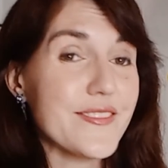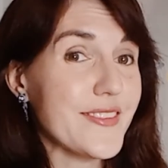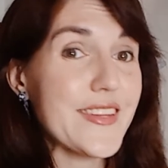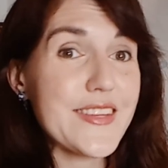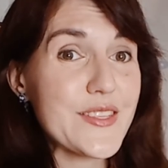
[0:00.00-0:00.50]

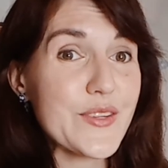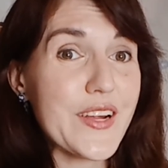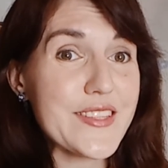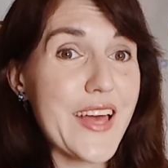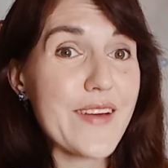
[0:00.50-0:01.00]
In this
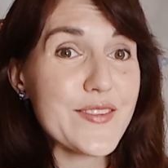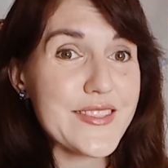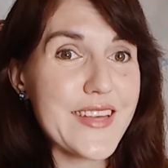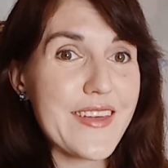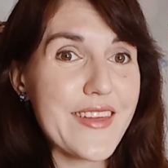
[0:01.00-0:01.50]
regards, I have to
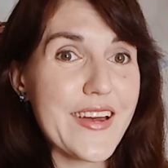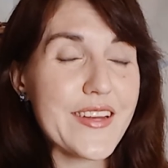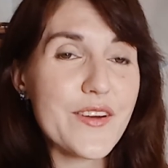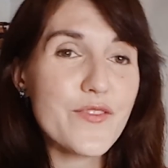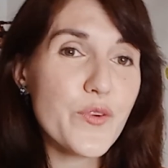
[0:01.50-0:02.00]
say
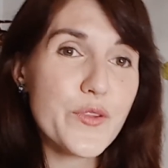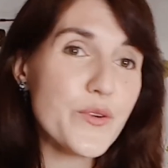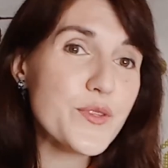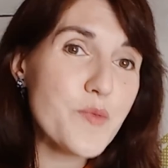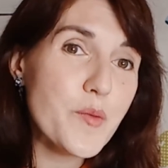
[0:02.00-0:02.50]
that for
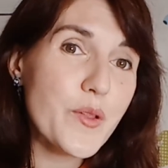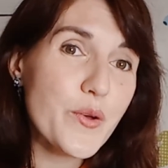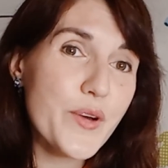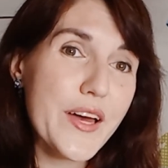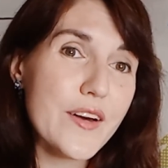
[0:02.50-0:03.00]
those people
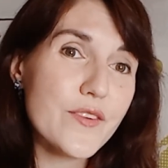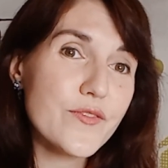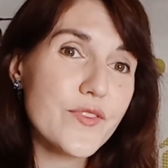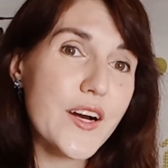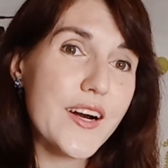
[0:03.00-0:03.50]
who
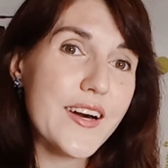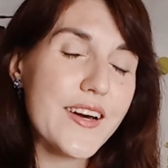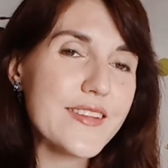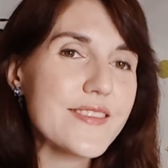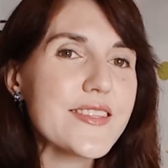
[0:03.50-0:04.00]
have
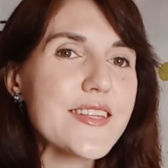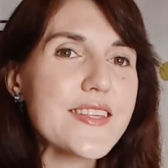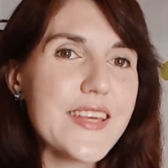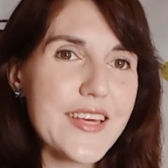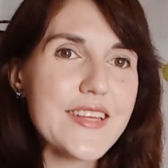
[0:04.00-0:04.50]
little
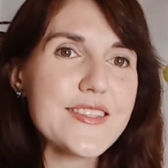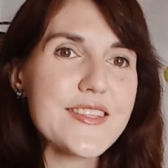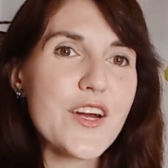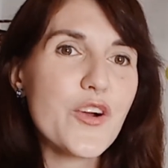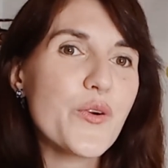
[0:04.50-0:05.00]
kids
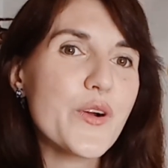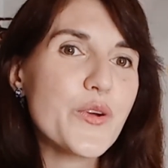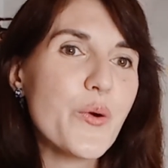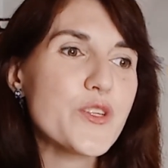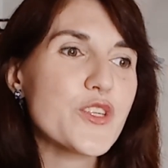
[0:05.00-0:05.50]
who are
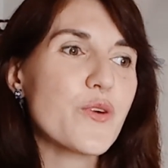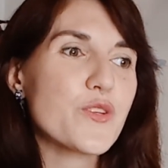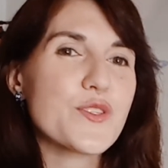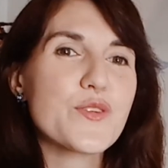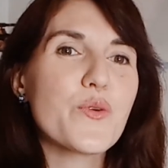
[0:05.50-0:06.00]
going to go
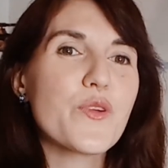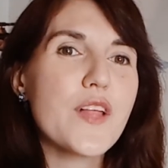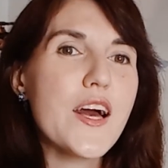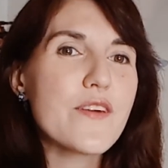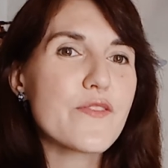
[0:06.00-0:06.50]
to school
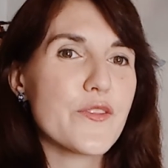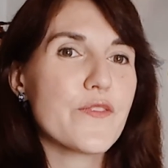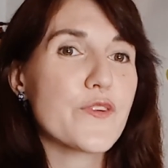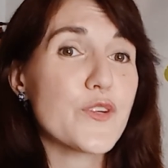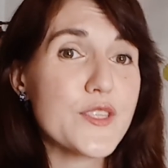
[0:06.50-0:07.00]
for the
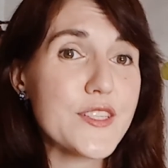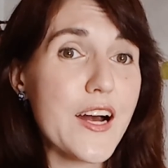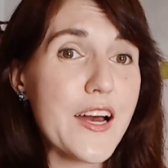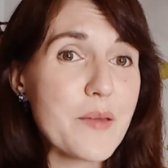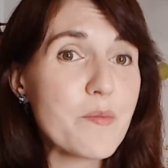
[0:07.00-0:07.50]
first
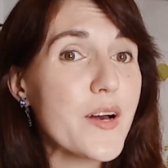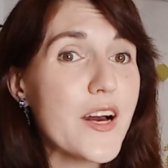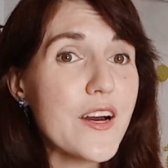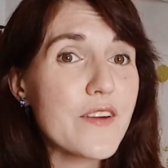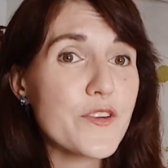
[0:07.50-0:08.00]
time,
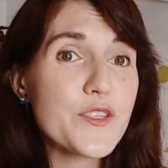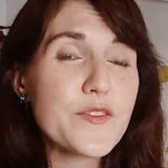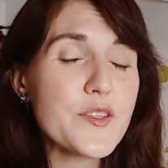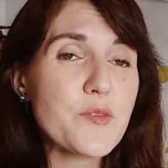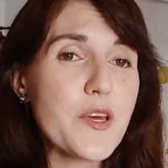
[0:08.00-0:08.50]
1st of
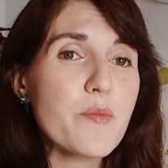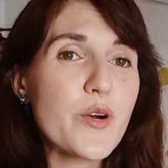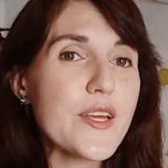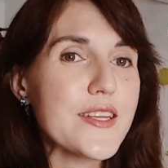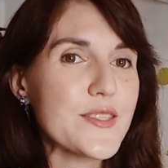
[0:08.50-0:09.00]

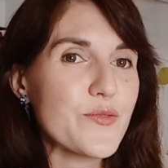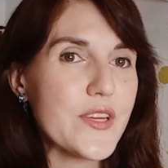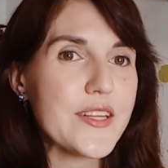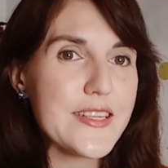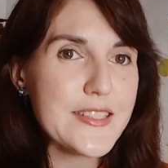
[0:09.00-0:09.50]
September is
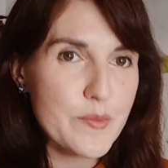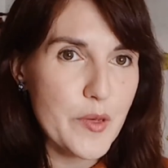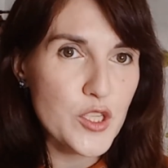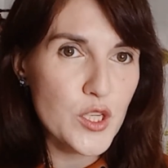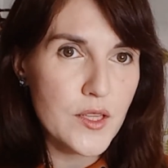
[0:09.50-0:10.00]
really
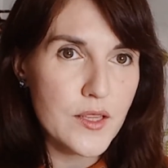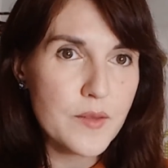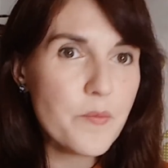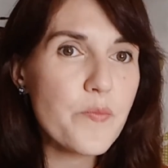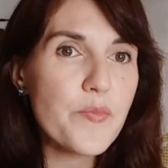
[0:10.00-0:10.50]
special.